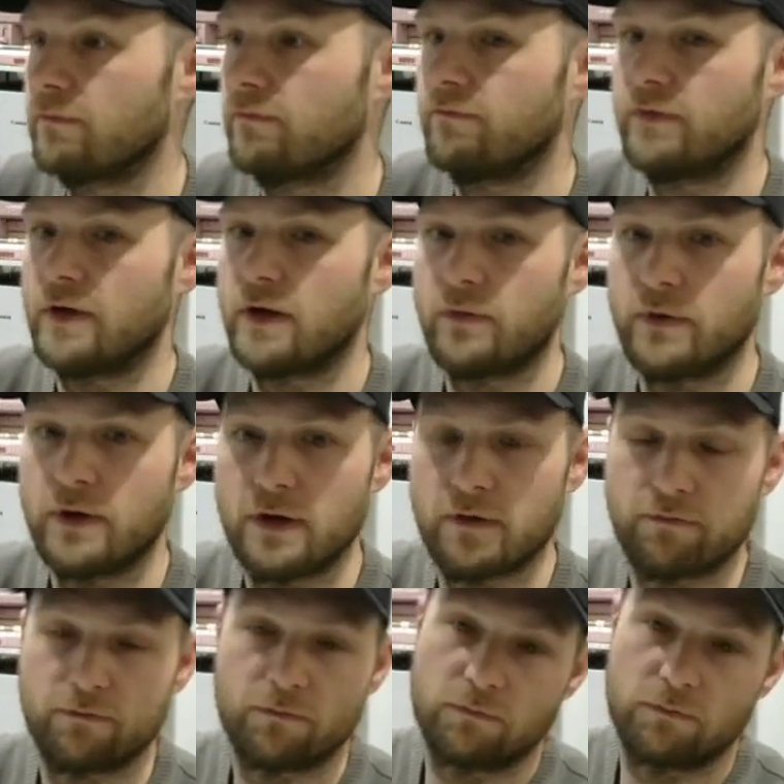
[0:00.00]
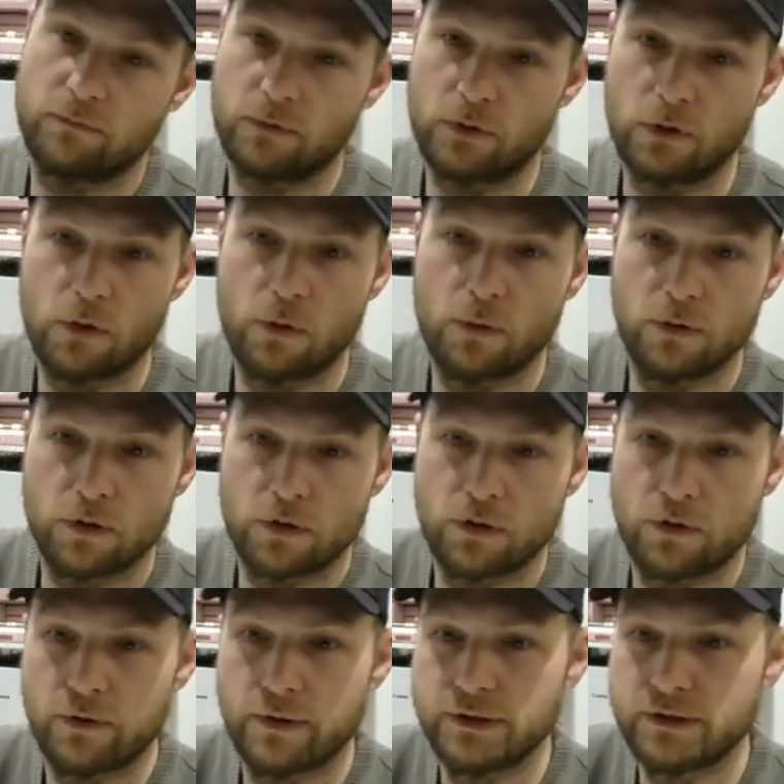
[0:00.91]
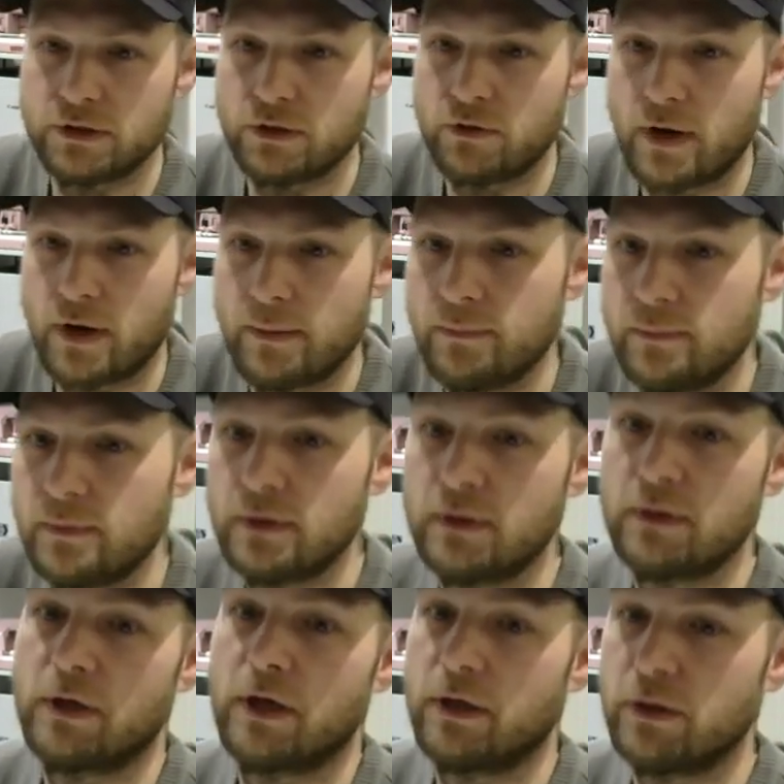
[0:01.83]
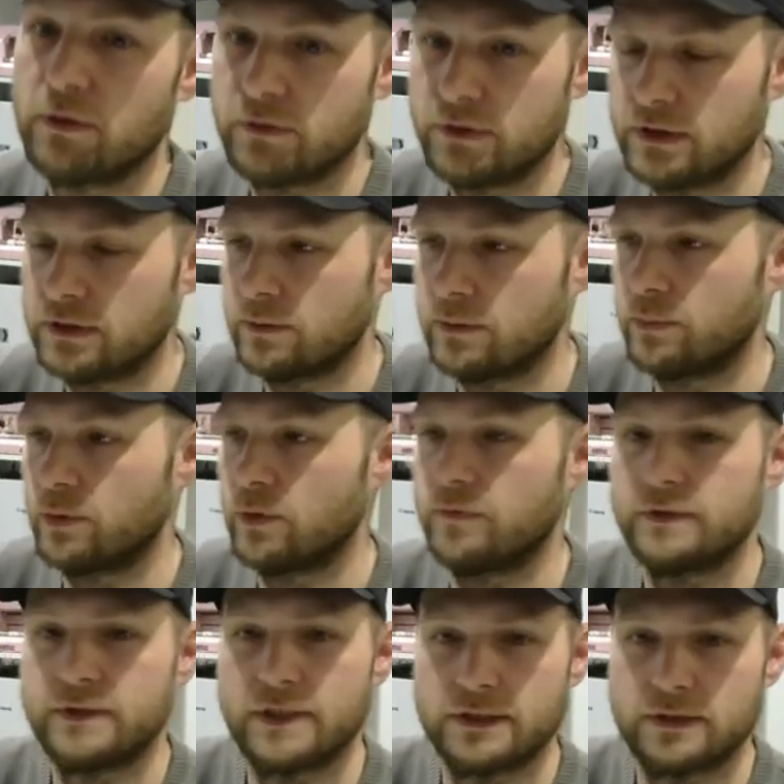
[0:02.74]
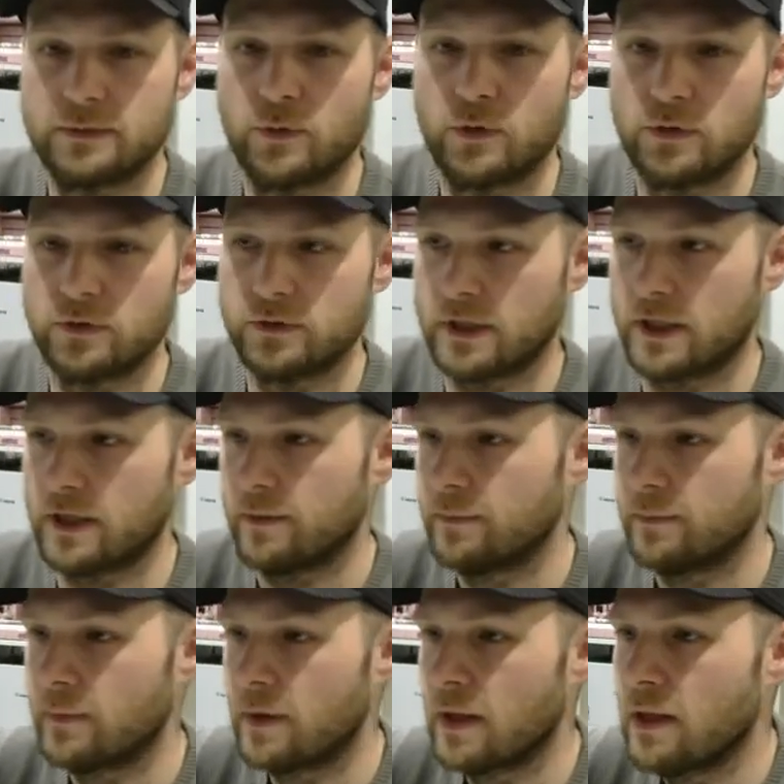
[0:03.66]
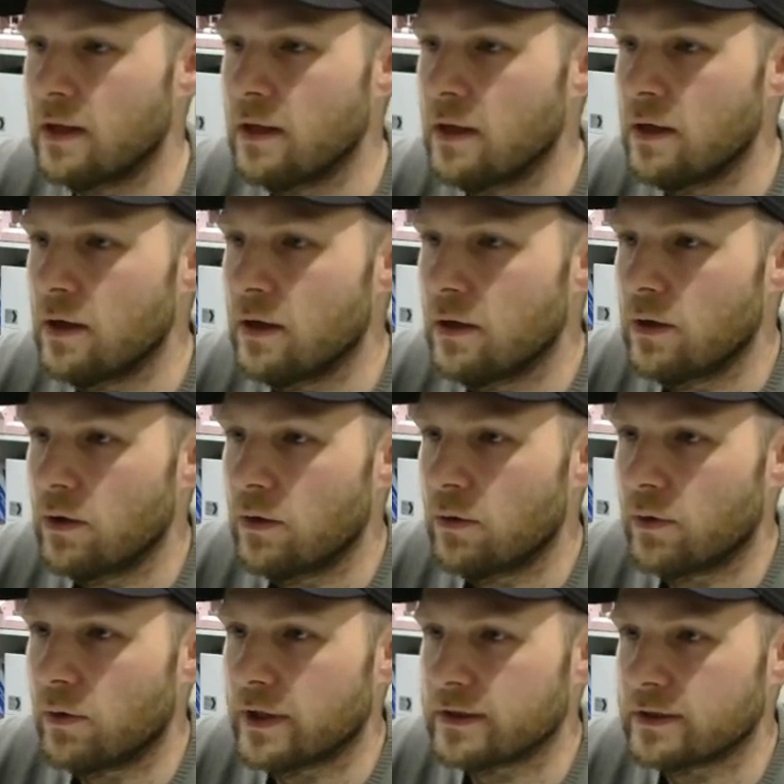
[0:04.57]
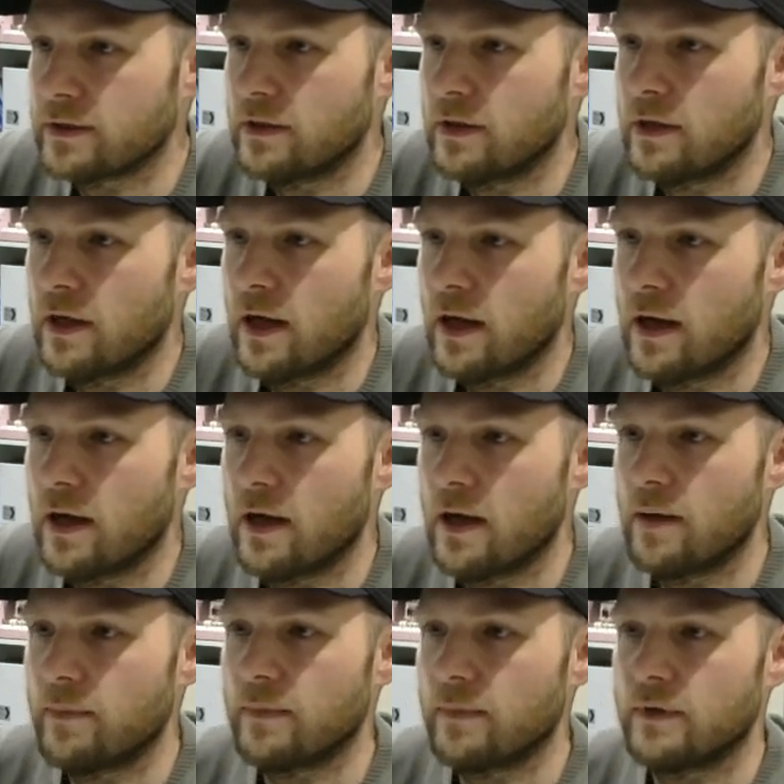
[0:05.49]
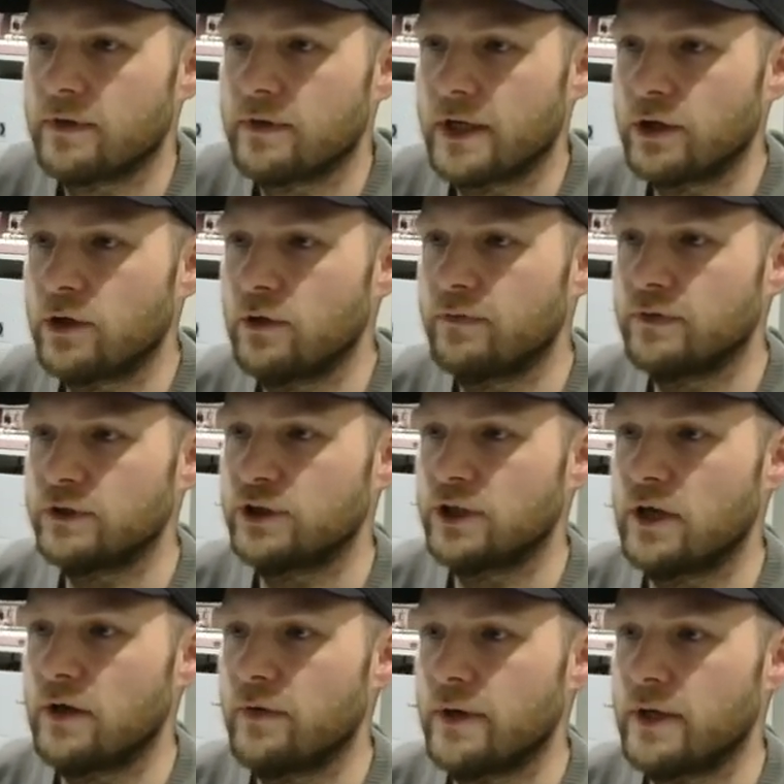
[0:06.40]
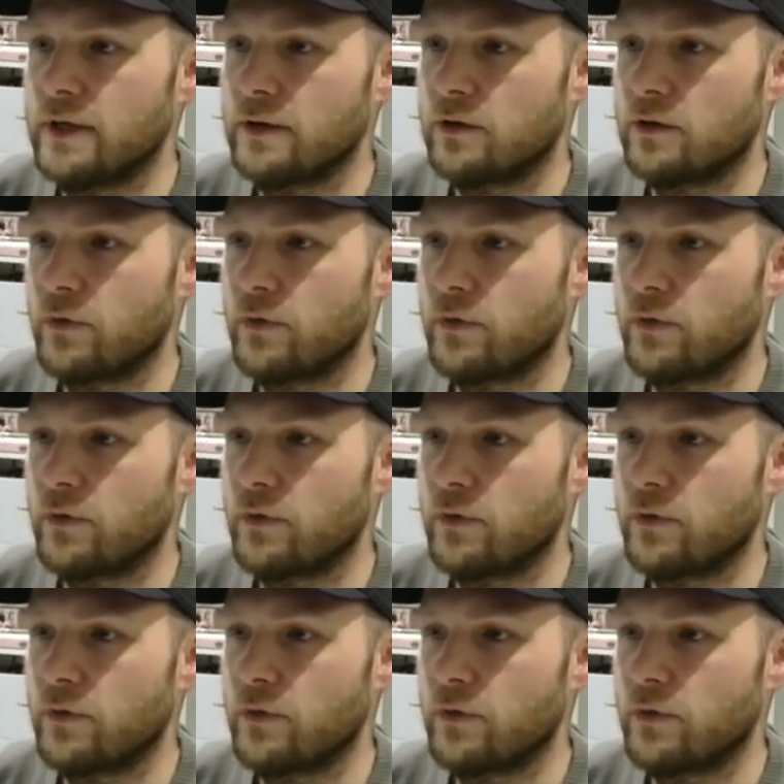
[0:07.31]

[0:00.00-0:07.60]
Fair enough. Go and look at our Instagram and you'll see some proof and testimonials there. Right. Thank you for sharing.